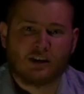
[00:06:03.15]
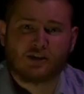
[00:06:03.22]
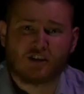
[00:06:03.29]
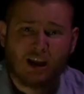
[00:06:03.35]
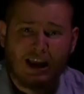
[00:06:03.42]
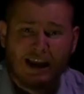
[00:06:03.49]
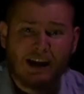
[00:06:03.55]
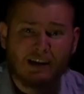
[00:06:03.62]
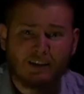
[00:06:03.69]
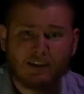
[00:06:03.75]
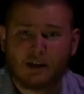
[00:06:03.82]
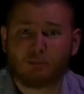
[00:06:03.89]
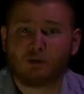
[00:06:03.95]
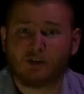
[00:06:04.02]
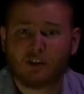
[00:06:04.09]
She had a
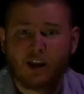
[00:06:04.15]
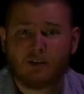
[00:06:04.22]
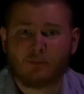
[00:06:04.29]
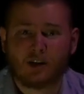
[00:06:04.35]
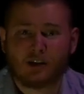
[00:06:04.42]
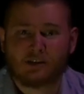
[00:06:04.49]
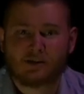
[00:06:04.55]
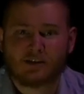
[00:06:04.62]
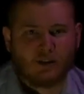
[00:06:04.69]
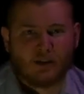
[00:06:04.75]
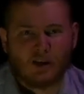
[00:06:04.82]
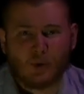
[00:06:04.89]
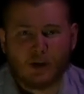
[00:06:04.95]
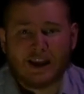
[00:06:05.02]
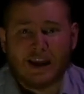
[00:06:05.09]
couple nightmares,
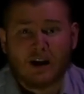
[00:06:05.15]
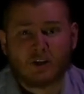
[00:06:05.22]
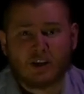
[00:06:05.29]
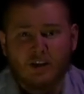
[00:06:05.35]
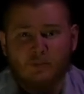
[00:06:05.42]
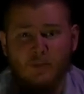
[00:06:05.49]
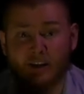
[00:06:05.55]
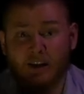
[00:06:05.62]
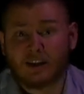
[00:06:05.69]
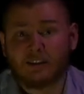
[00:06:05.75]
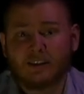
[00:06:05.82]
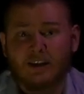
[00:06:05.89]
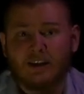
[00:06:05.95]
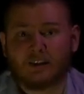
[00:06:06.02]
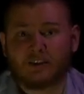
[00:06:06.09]
and we now keep a
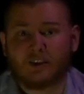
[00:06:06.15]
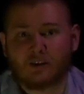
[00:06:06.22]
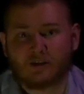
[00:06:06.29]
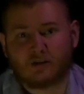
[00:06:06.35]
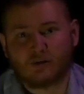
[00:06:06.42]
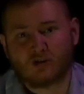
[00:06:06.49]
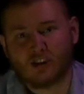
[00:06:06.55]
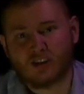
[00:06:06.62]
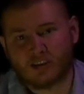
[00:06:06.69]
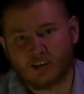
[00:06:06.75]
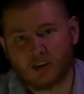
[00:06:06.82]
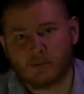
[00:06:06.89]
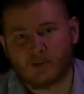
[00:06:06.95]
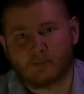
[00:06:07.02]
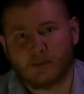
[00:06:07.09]
nightlight in there so she
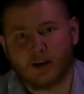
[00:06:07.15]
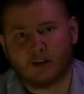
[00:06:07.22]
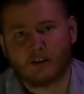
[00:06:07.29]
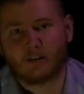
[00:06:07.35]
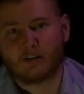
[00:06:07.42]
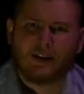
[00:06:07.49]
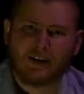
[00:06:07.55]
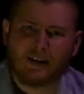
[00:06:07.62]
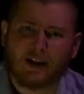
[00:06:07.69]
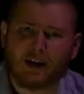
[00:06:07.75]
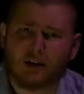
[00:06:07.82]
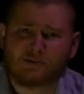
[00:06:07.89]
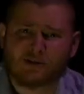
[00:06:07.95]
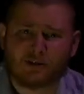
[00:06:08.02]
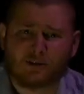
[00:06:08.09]
sleeps better, and it
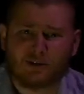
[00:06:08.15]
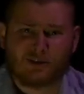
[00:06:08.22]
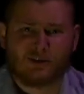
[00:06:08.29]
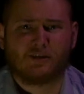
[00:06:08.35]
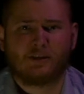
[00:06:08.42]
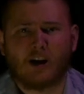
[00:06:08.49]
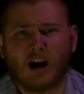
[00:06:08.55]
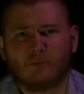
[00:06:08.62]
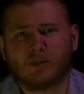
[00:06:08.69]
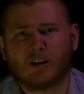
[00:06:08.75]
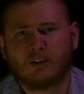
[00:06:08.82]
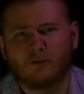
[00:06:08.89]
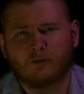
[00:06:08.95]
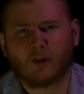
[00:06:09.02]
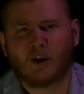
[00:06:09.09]
helps her to not be
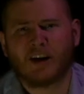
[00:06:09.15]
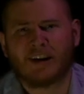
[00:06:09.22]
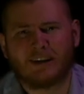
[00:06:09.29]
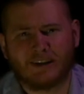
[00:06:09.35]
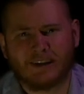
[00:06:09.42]
afraid at